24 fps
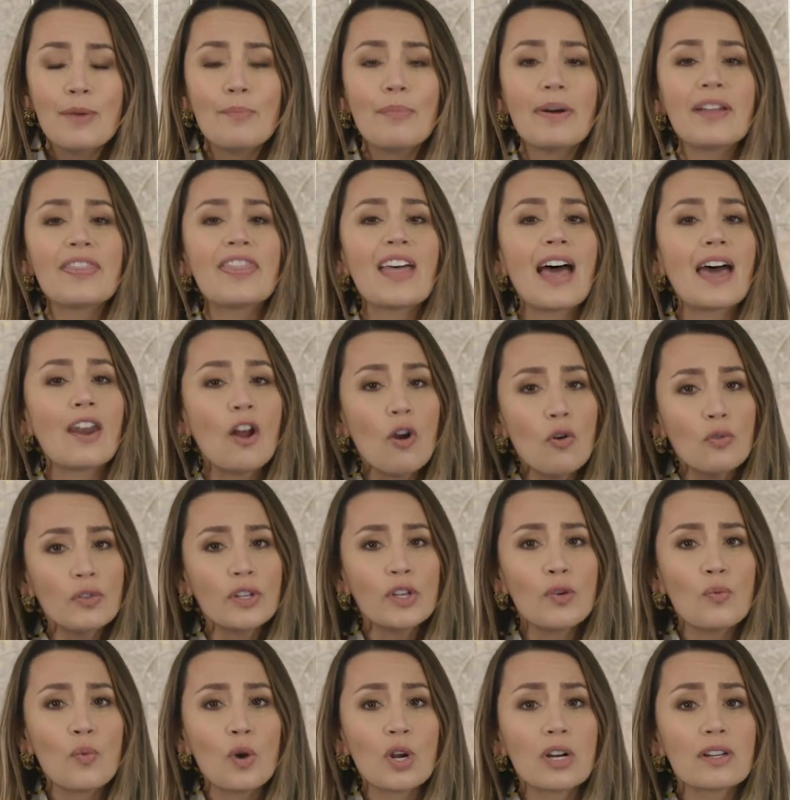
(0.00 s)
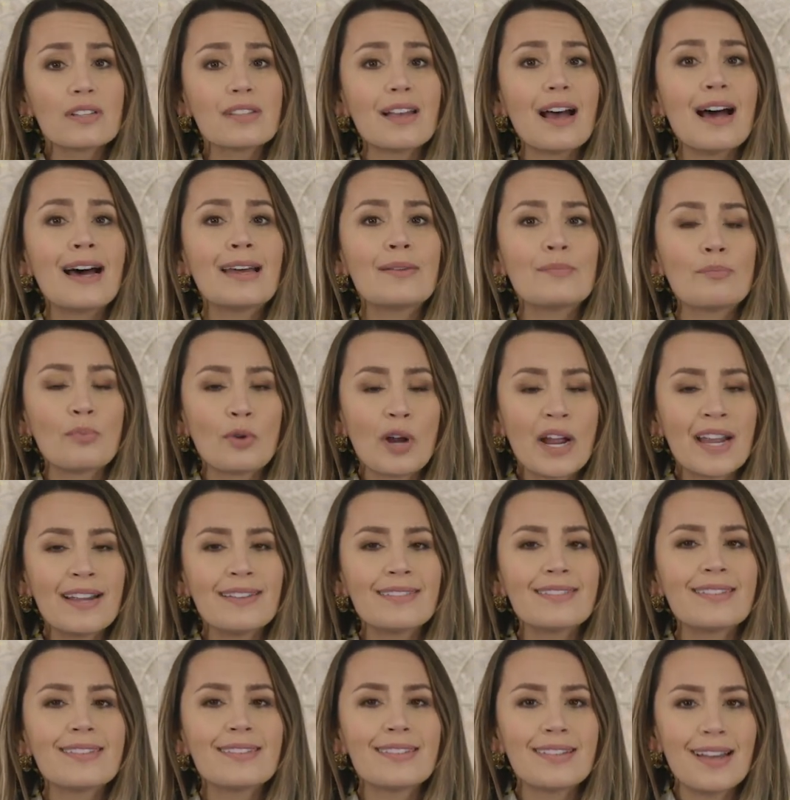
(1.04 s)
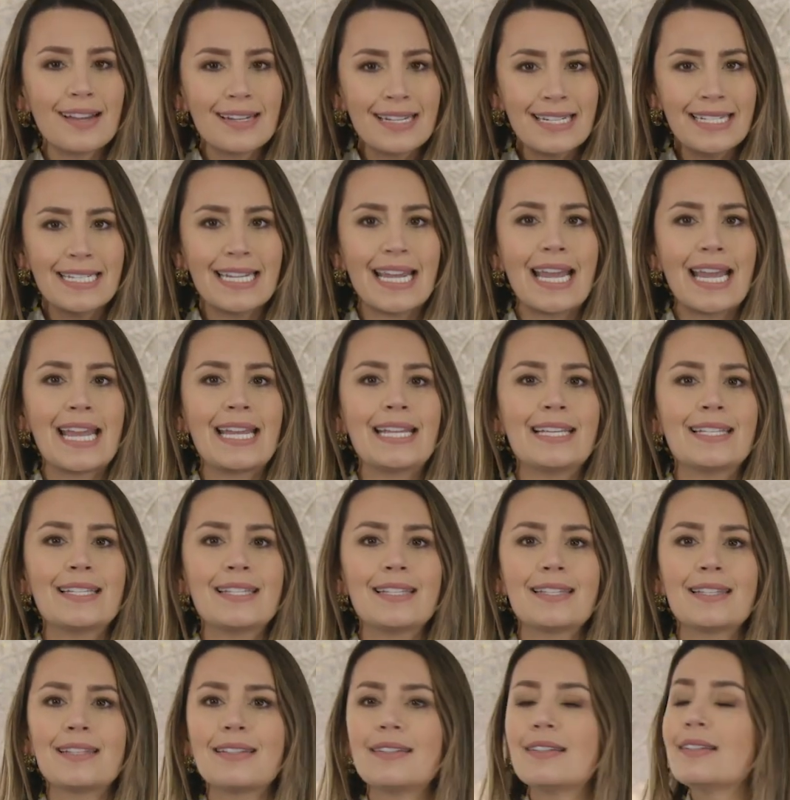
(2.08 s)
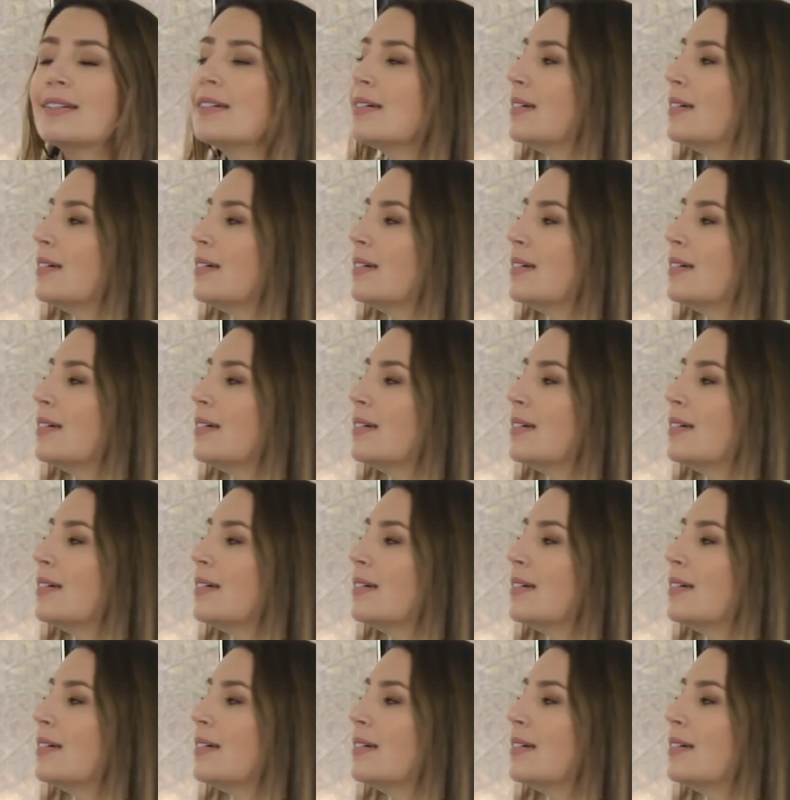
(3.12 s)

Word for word: But that only works on bright, sunny days,